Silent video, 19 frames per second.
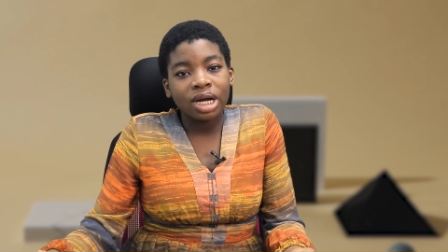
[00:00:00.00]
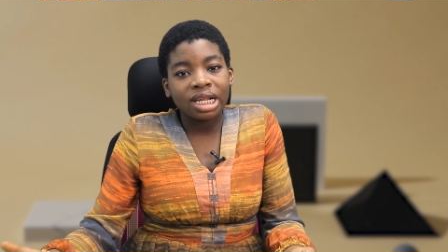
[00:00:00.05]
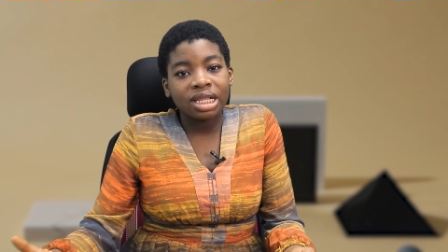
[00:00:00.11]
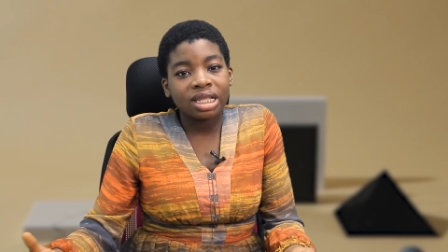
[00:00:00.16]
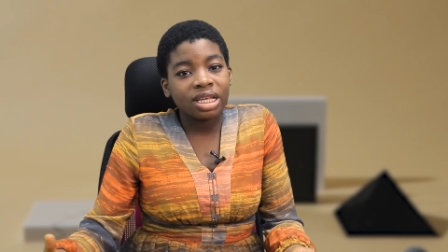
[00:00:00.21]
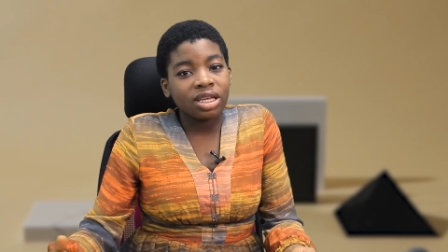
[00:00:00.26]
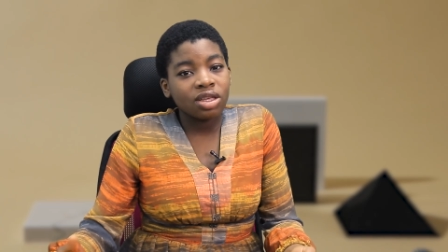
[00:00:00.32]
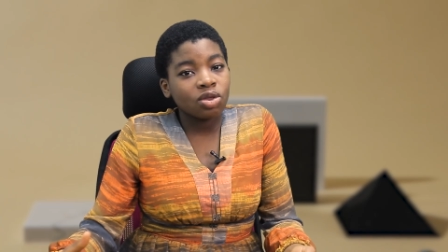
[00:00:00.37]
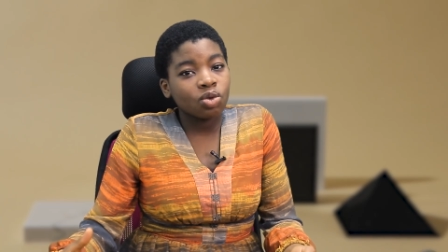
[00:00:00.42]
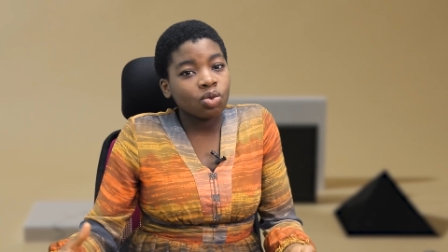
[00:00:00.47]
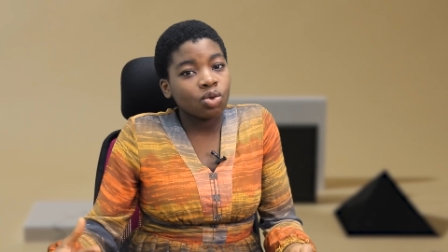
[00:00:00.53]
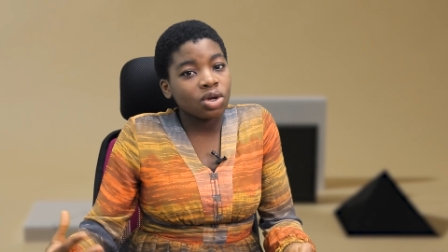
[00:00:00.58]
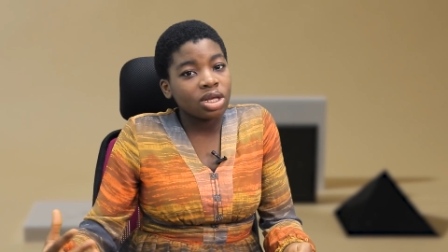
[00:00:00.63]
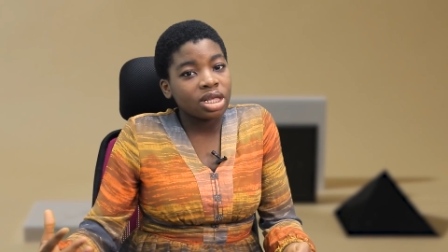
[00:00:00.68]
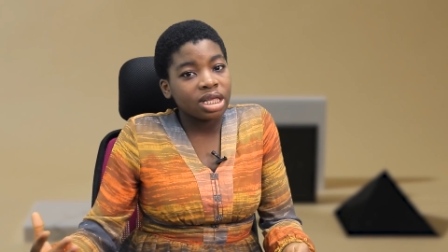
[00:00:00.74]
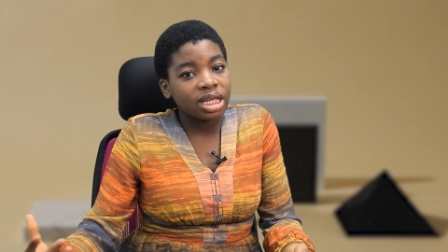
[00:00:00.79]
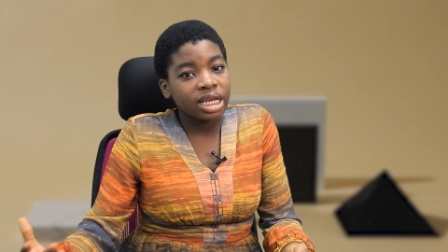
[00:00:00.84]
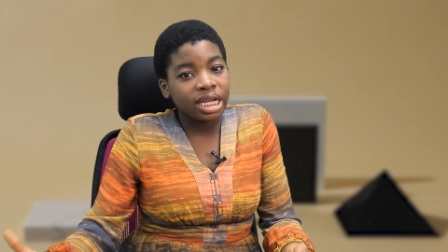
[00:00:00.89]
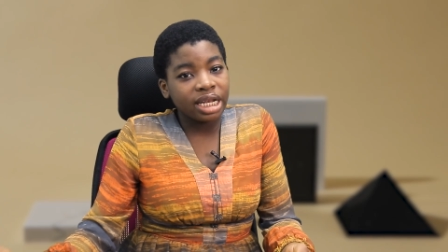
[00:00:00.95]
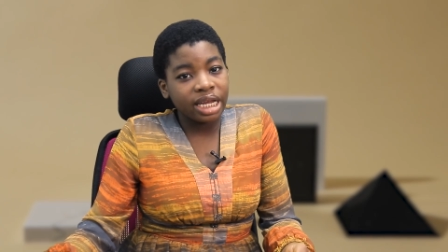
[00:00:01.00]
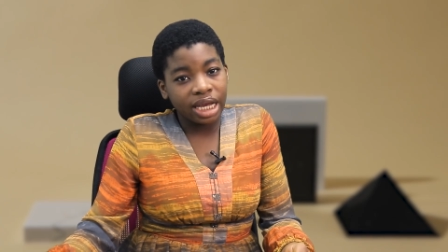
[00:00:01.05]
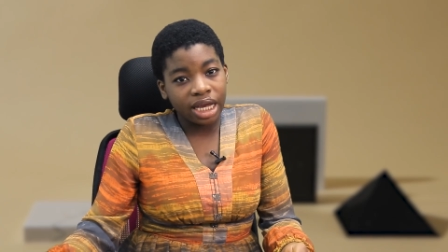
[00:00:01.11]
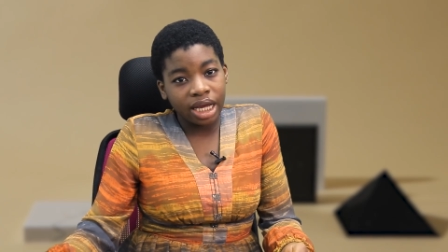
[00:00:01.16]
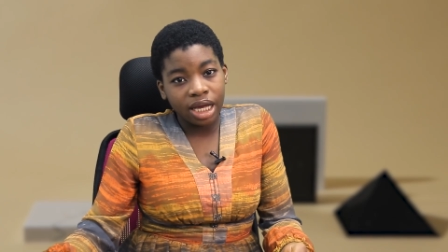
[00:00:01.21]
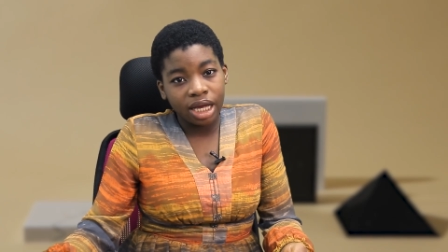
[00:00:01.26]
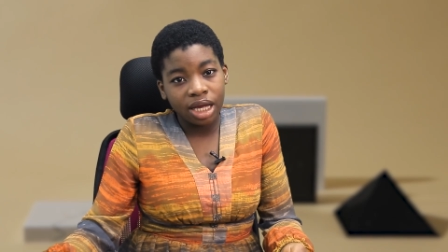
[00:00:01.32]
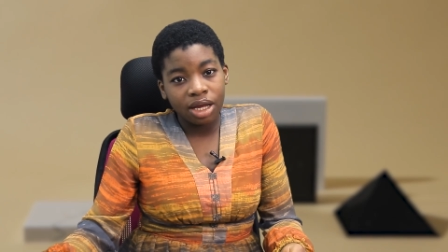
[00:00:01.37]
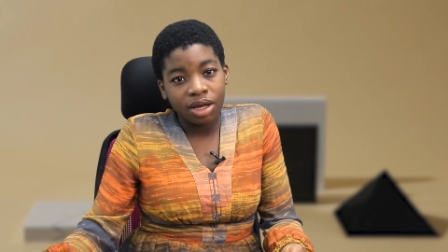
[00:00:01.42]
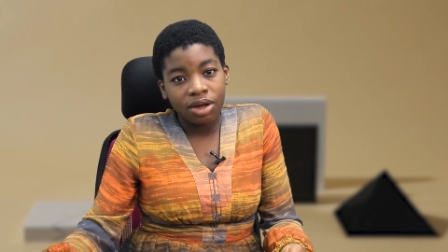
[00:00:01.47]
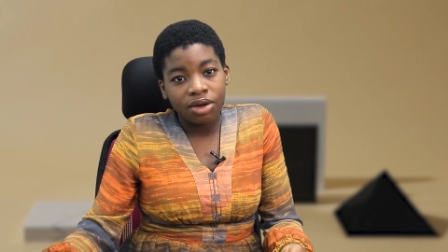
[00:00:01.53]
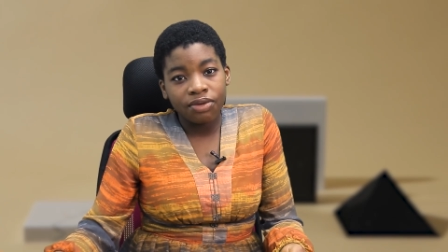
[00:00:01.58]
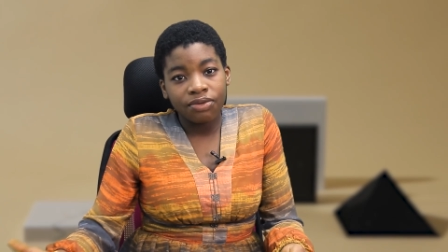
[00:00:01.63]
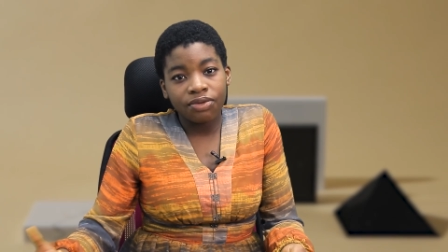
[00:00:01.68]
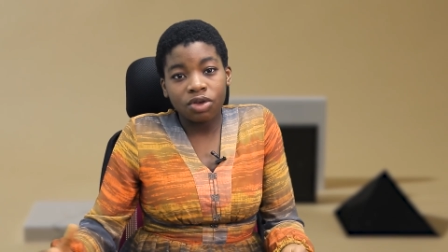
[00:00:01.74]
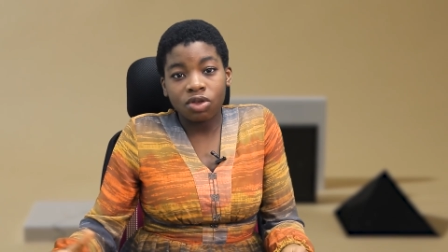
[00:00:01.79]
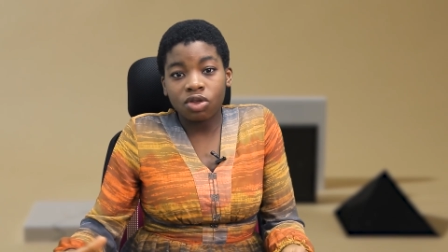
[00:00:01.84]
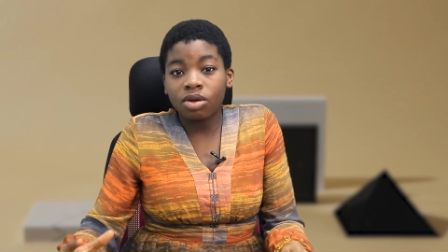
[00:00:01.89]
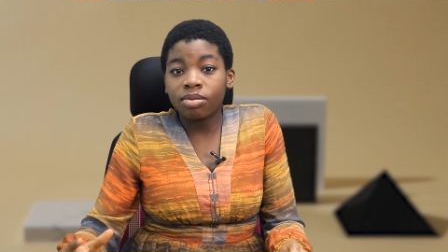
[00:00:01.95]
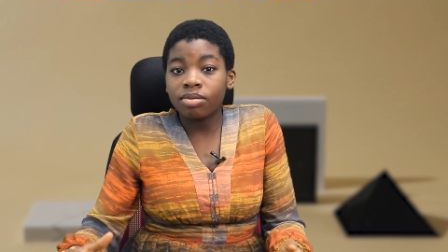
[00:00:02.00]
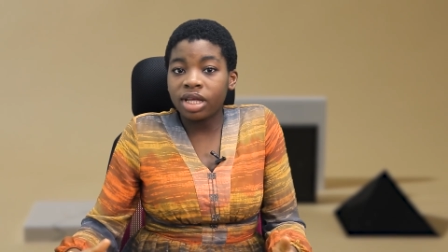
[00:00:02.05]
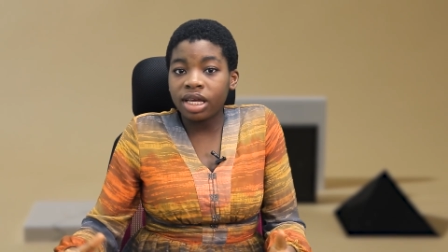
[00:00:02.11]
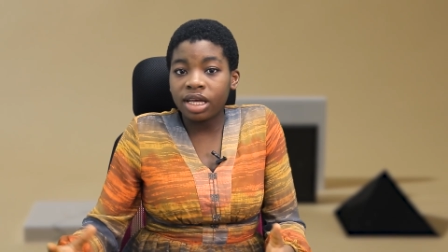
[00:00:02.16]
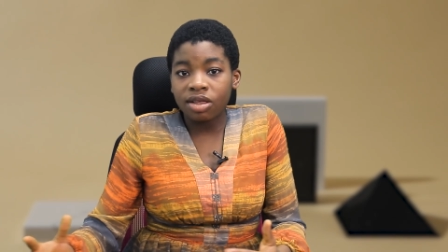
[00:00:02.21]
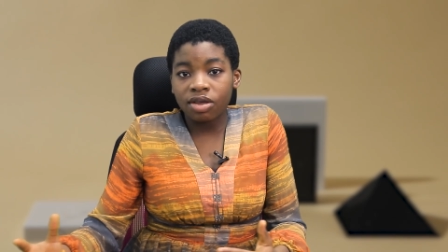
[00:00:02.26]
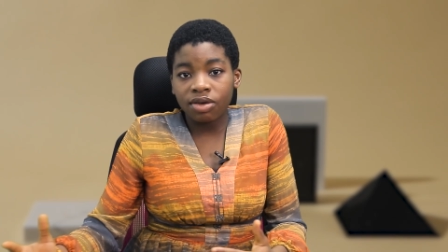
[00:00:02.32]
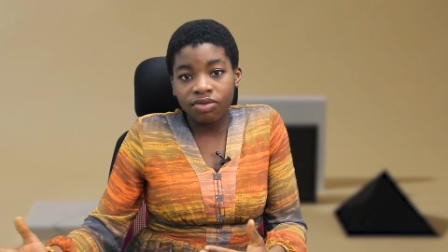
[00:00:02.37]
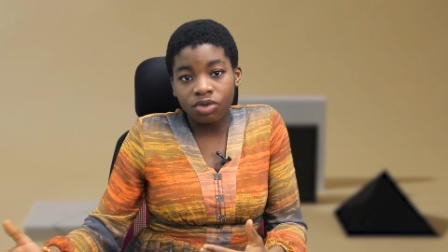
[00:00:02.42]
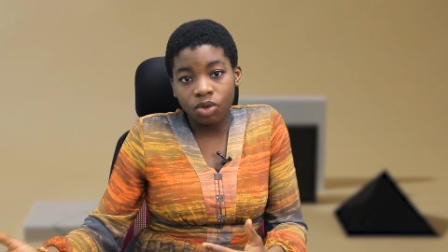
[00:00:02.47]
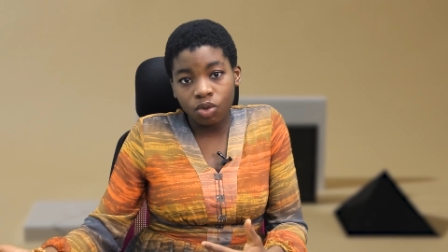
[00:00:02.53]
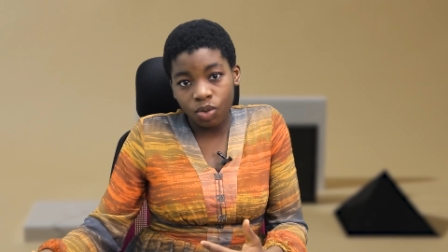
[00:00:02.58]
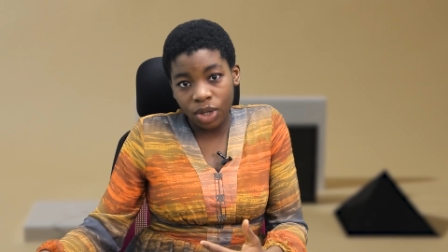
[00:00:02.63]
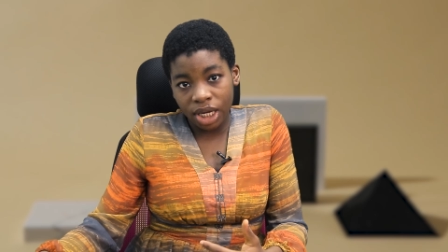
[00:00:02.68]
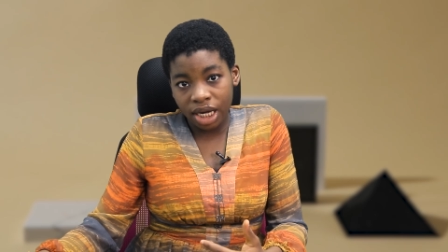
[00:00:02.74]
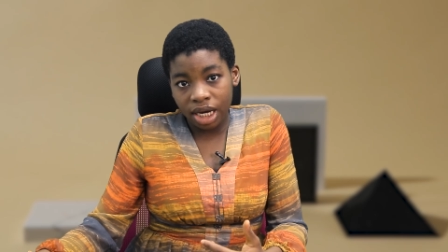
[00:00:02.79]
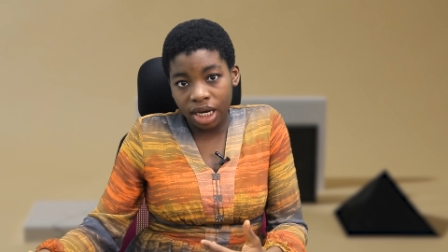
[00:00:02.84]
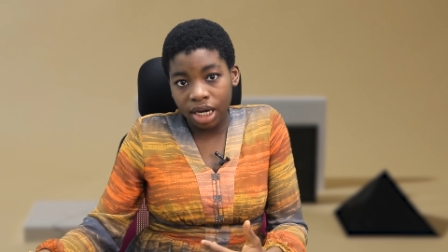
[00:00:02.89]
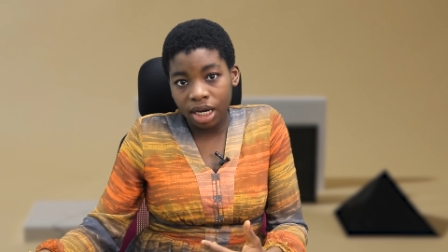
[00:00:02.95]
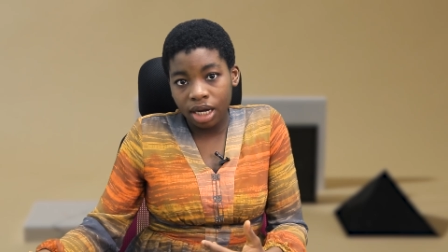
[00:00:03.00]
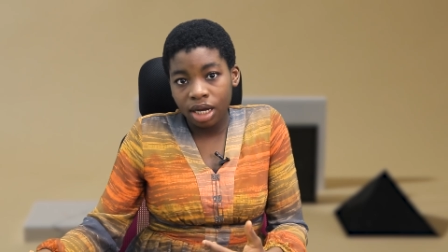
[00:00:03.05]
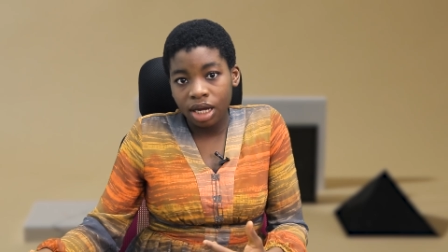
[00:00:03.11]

at least once a day for some days of the week